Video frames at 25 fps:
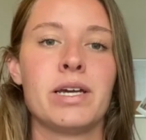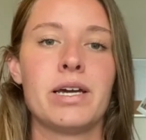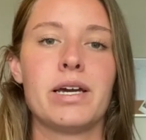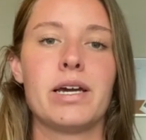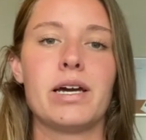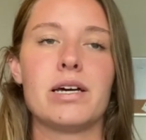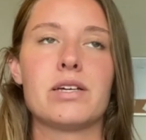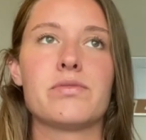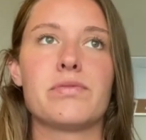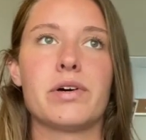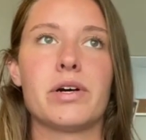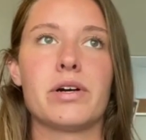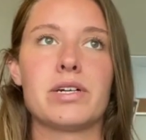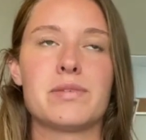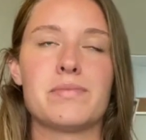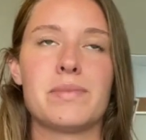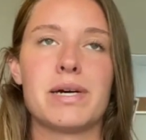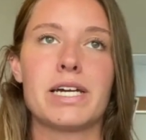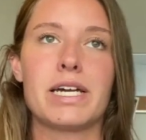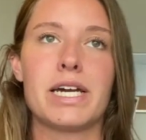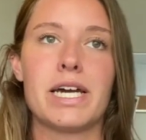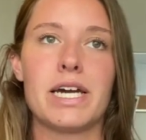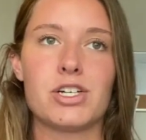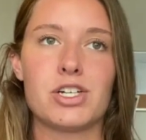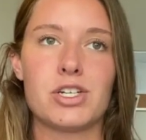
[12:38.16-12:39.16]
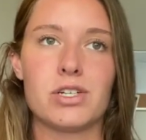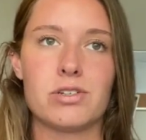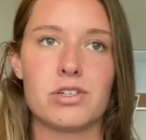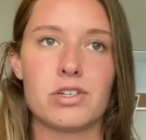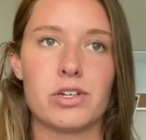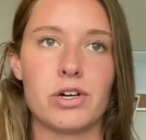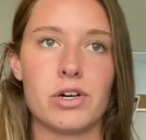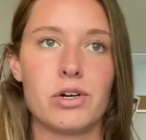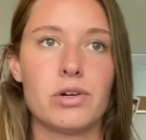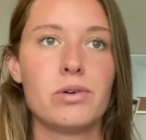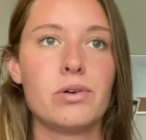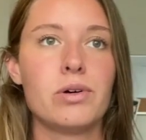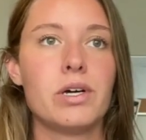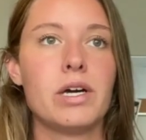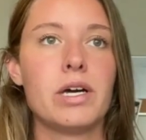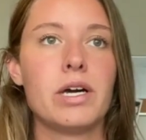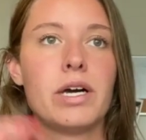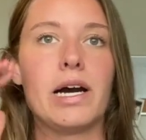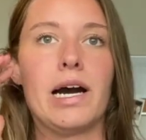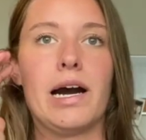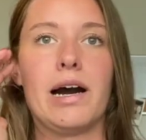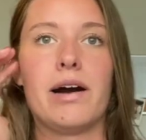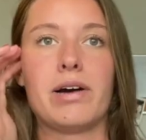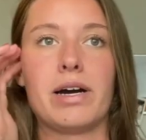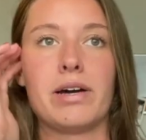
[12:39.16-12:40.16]
As far as medications go,
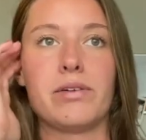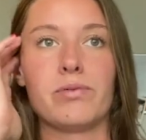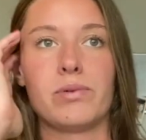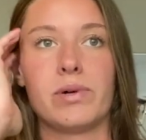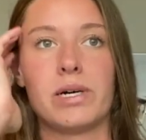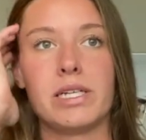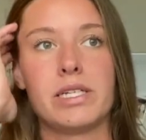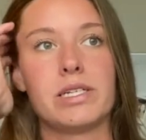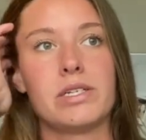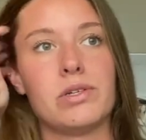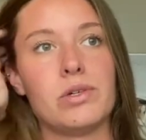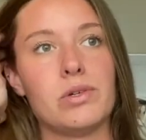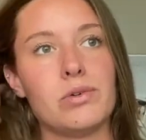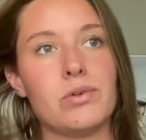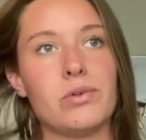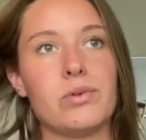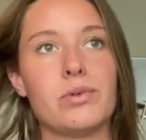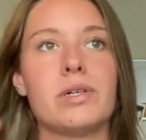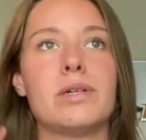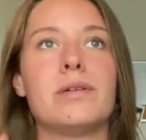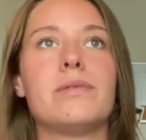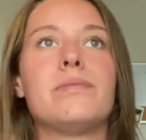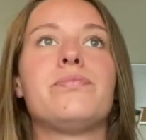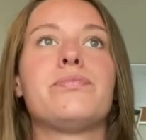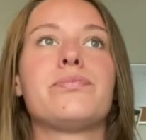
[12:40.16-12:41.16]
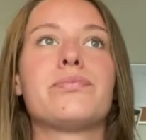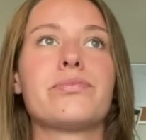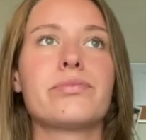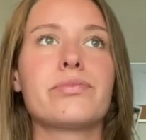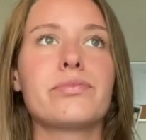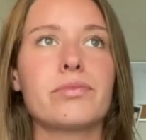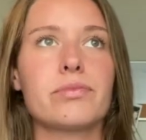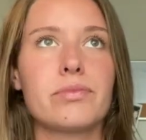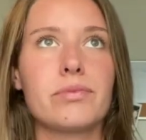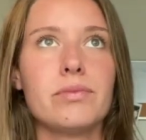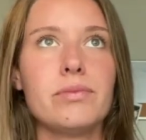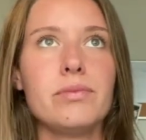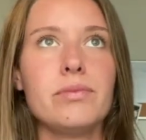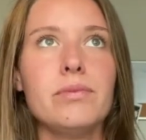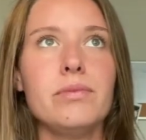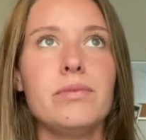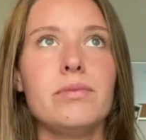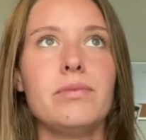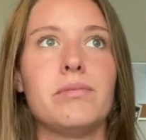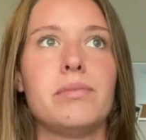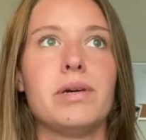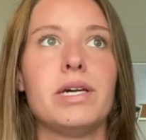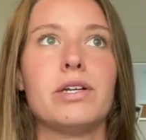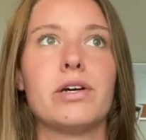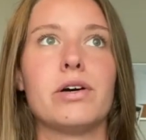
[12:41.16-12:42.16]
I want to
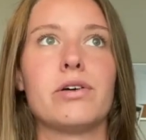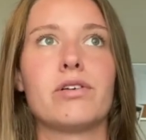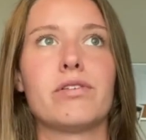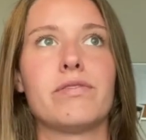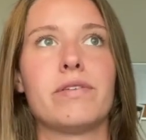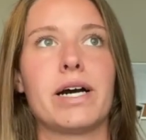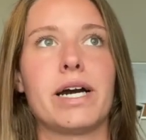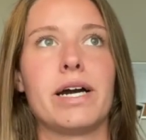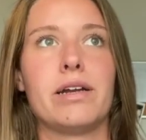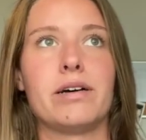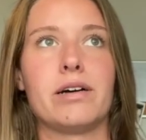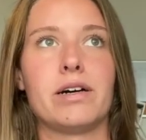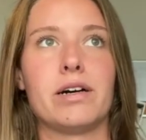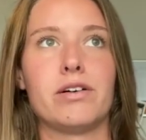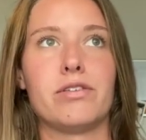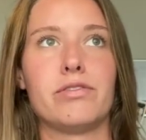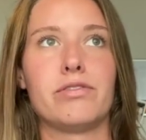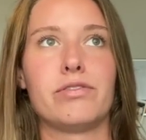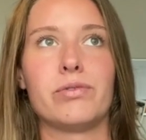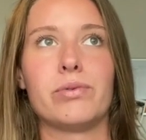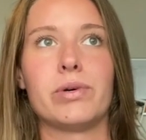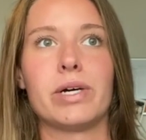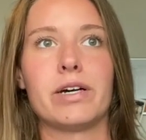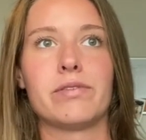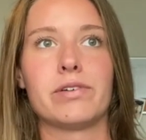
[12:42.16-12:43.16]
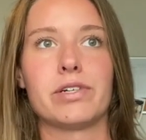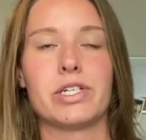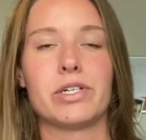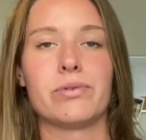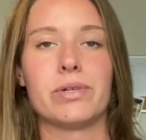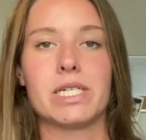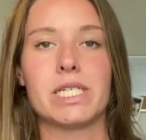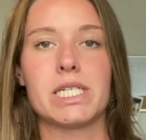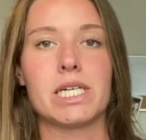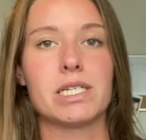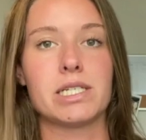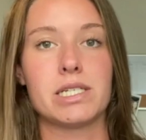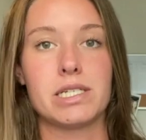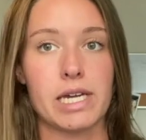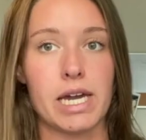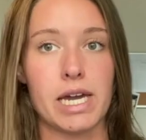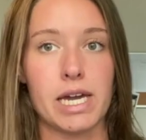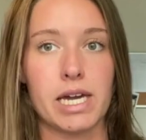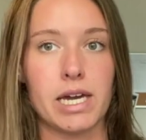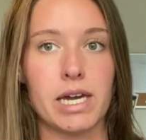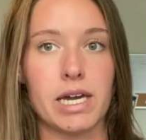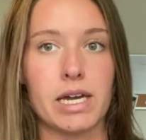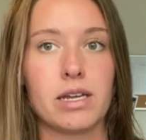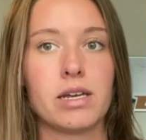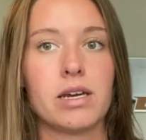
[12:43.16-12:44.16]
be notified of whatever Theresa is
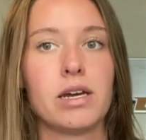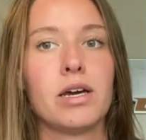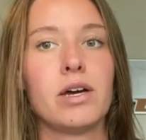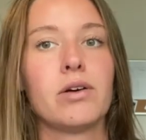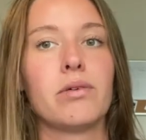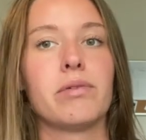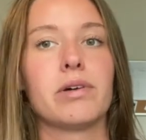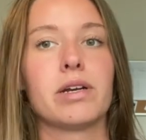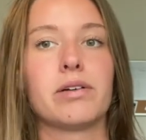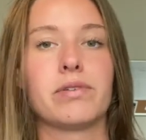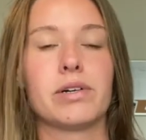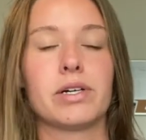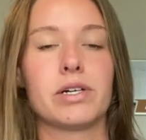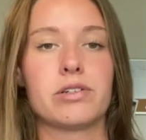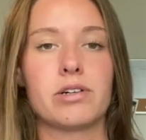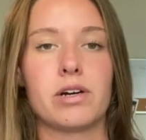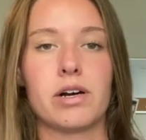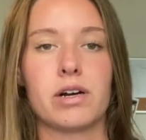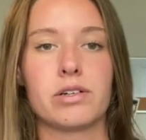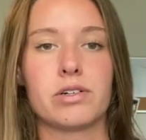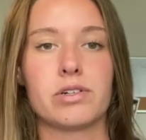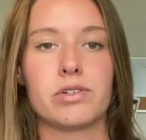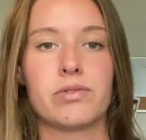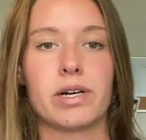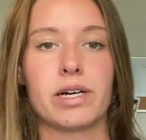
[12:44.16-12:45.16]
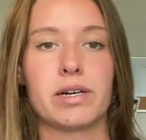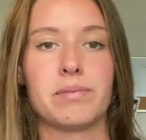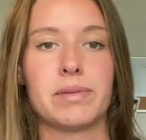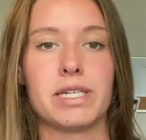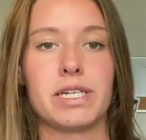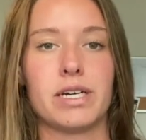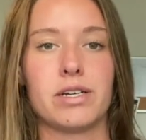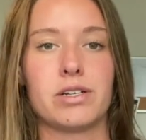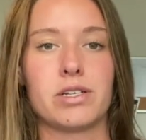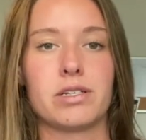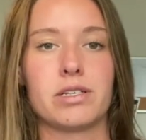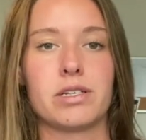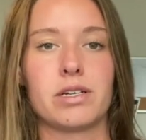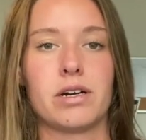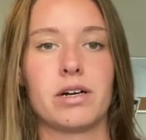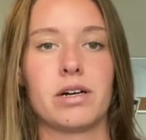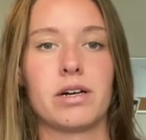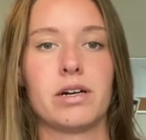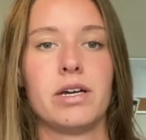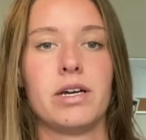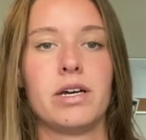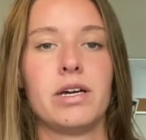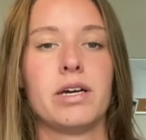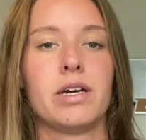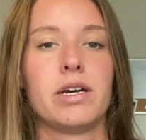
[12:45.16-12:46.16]
taking, whatever her doctor's recommendations are.
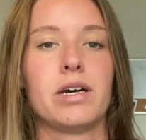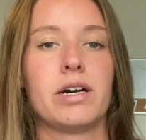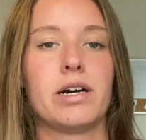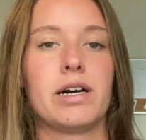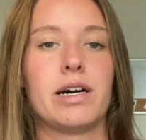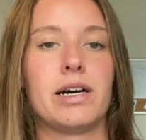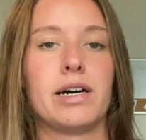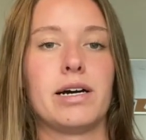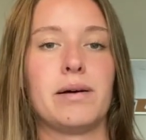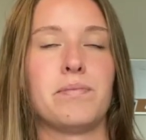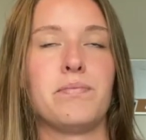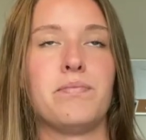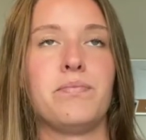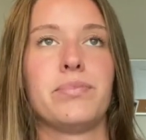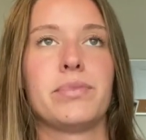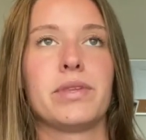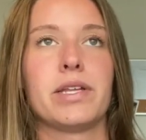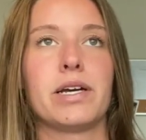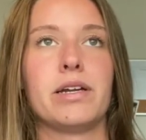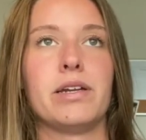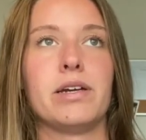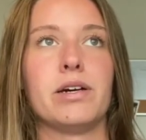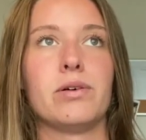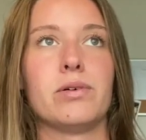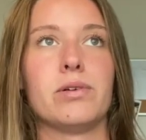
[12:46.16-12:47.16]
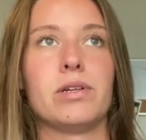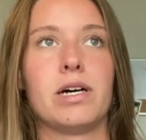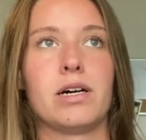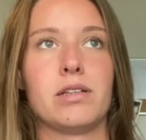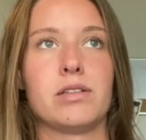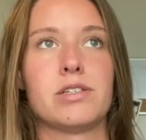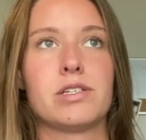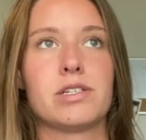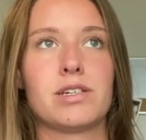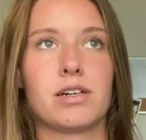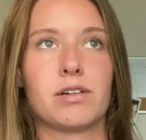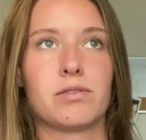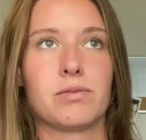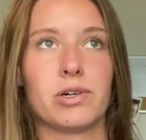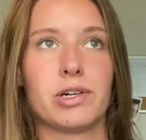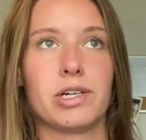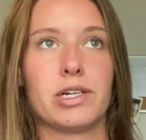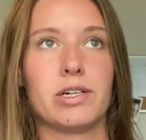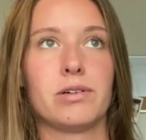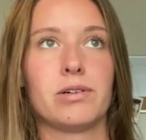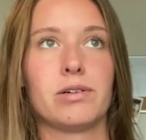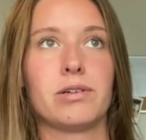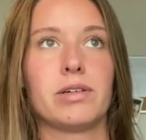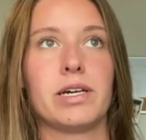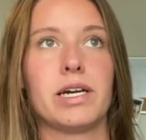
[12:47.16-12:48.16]
I know
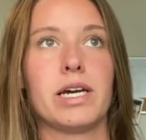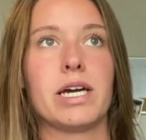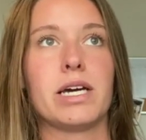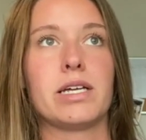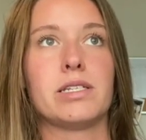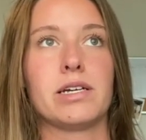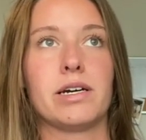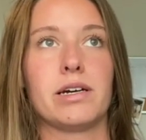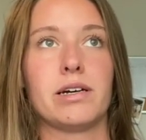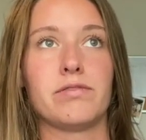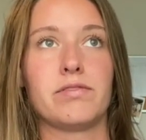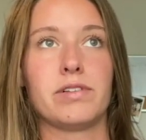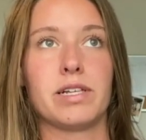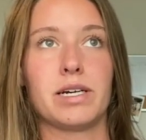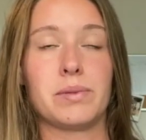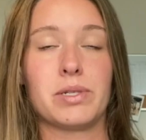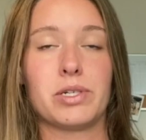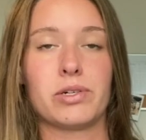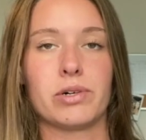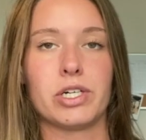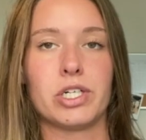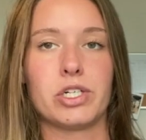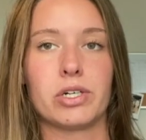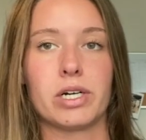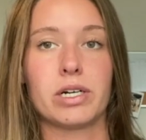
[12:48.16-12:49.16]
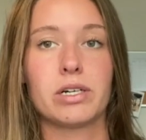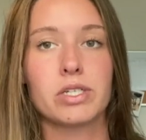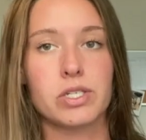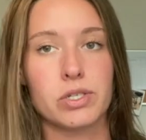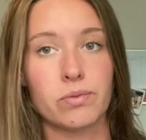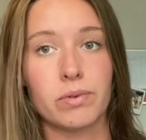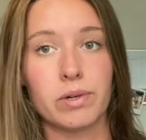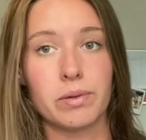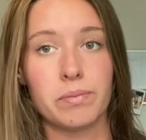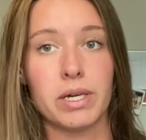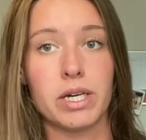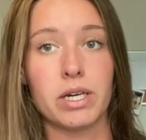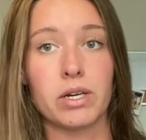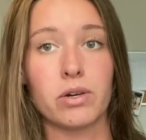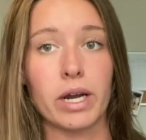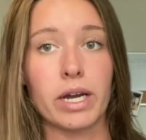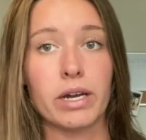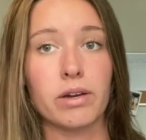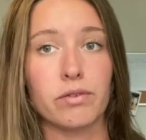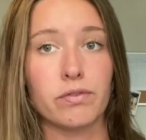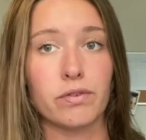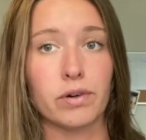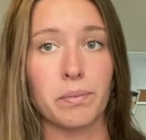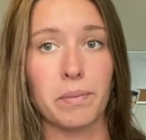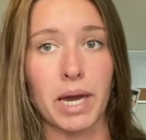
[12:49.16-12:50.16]
non-steroidal anti-inflammatory drugs would be
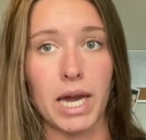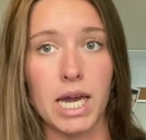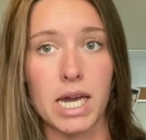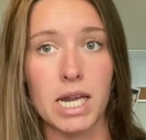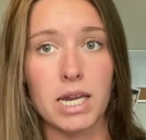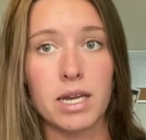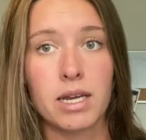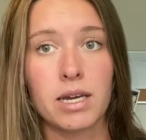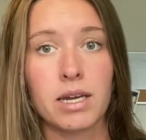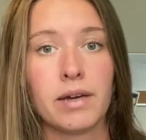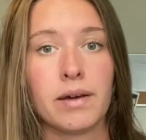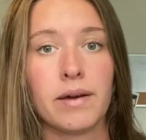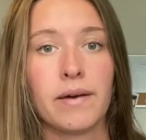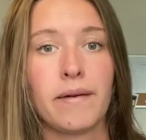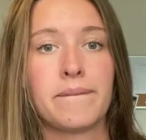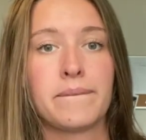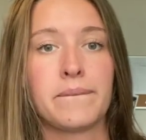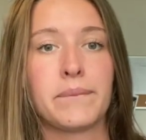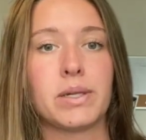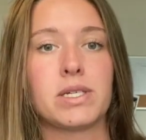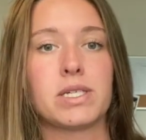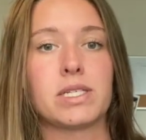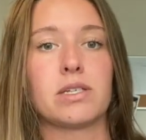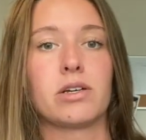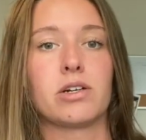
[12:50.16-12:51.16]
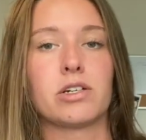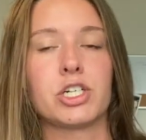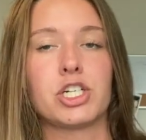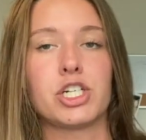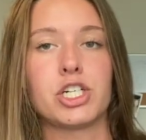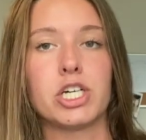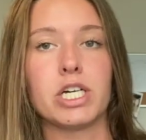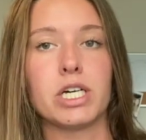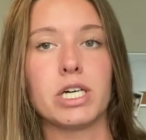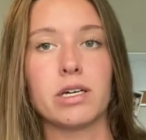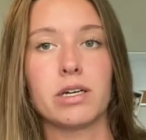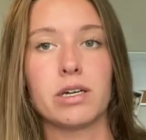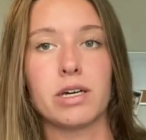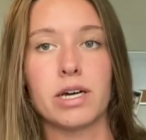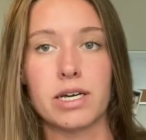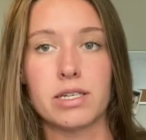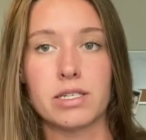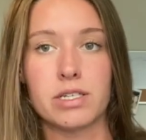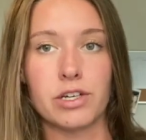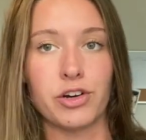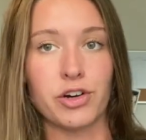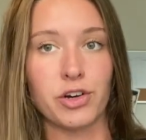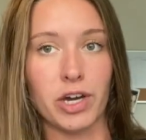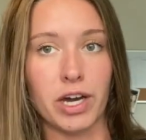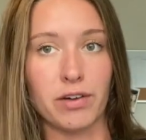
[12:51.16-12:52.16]
great for pain, as long as she has
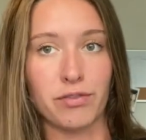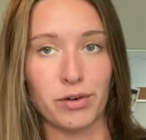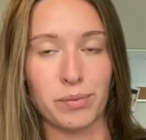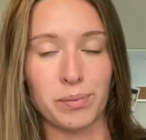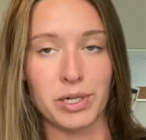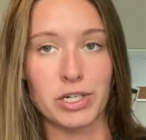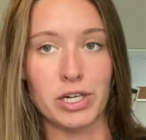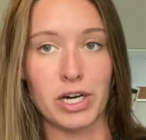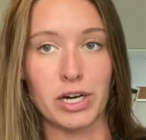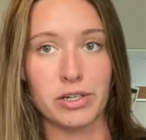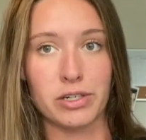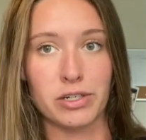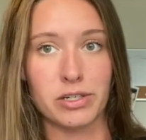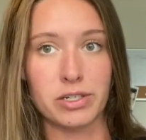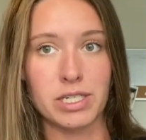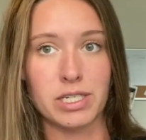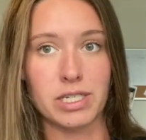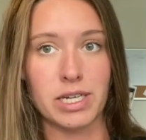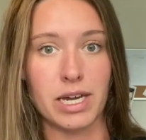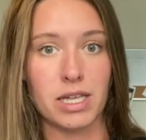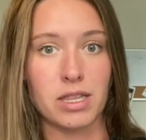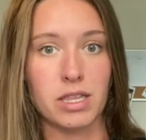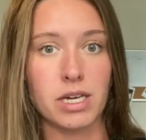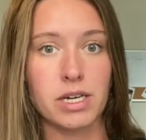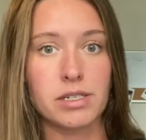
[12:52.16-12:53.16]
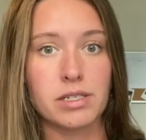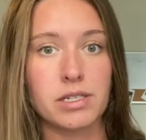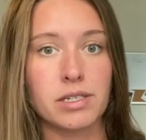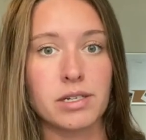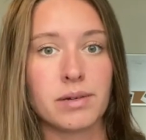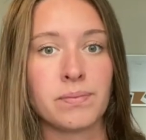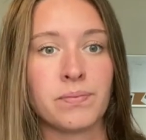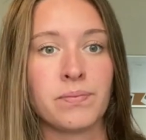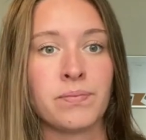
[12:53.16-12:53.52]
the okay from her doctor to take these.